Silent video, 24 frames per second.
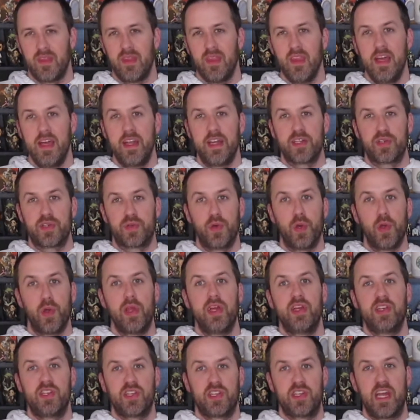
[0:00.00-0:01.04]
And it's really
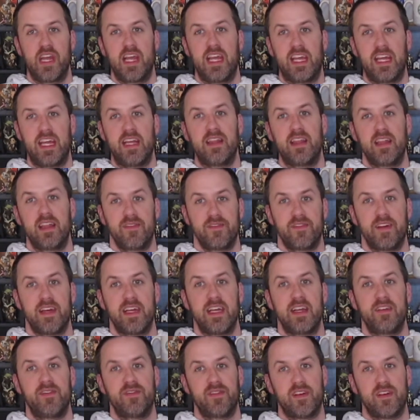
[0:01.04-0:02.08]
shaking the
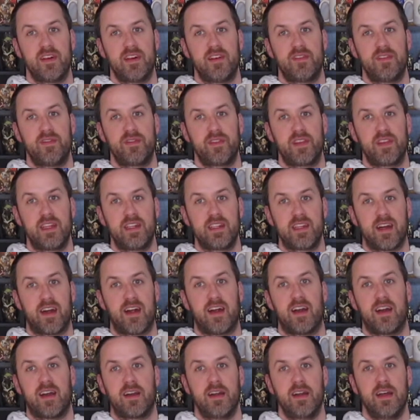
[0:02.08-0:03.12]
faith of the
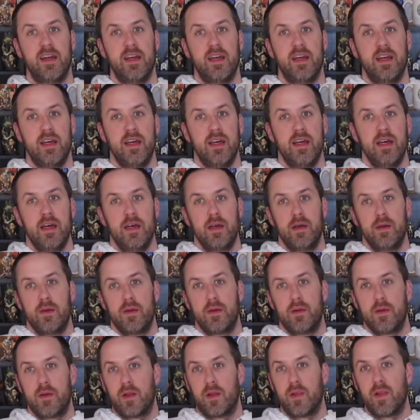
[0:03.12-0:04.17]
entire
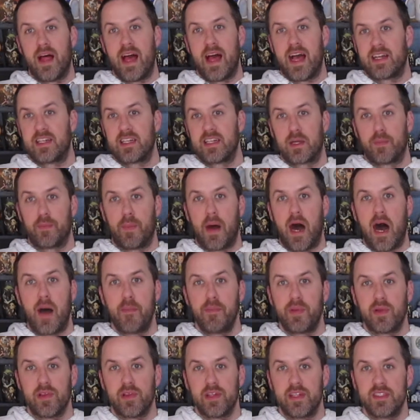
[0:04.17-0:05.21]
galactic
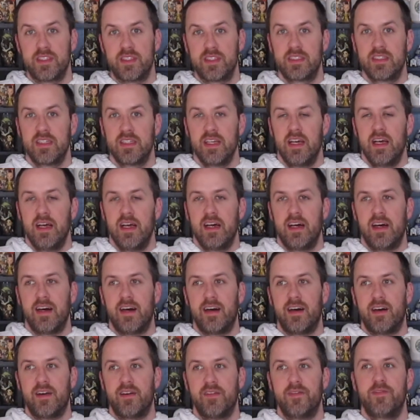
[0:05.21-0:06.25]
populace
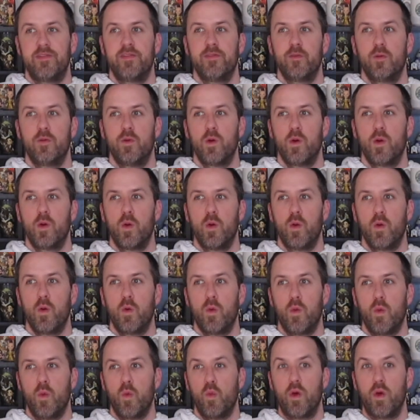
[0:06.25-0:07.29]
of
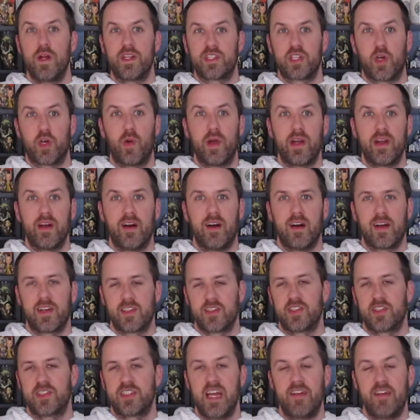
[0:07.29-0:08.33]
what's going on because
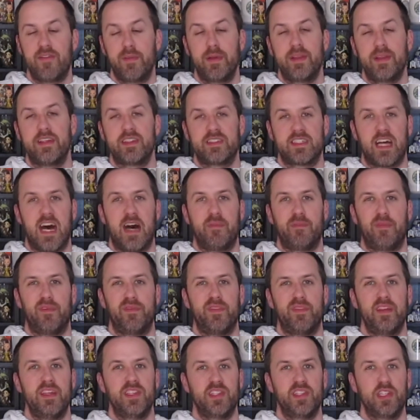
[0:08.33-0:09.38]
there's never been this type of
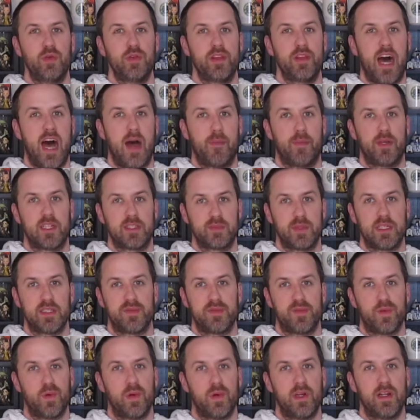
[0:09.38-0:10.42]
issue with hyperspace
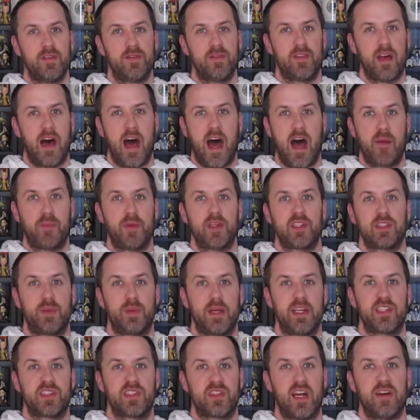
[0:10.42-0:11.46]
before. And if
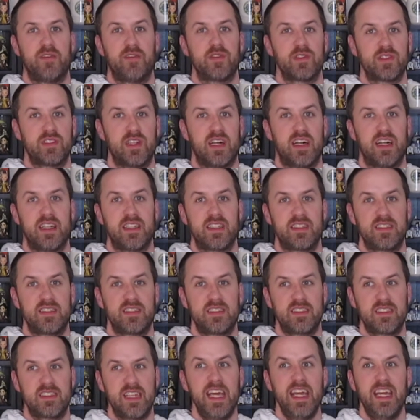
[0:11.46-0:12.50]
hyperspace travel is not
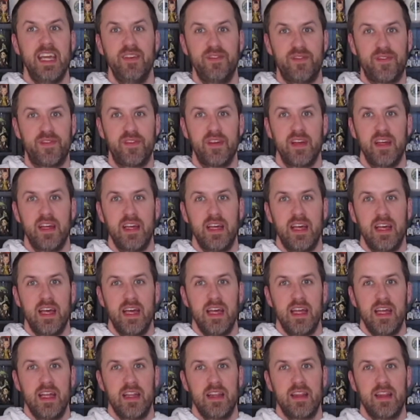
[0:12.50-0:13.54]
safe,
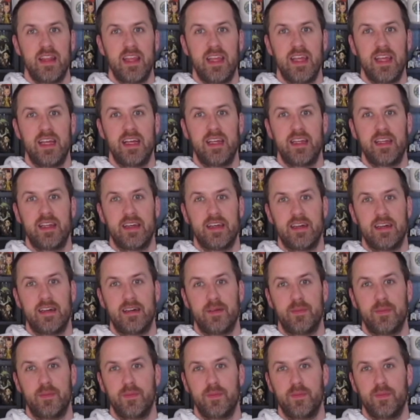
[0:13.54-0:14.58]
then
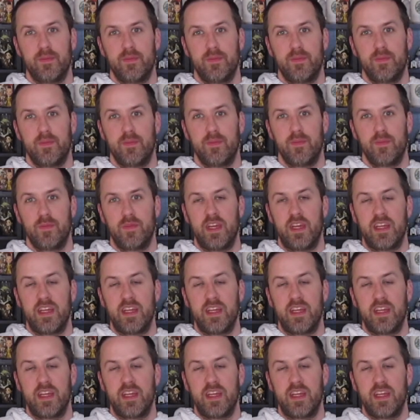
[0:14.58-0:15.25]
um, the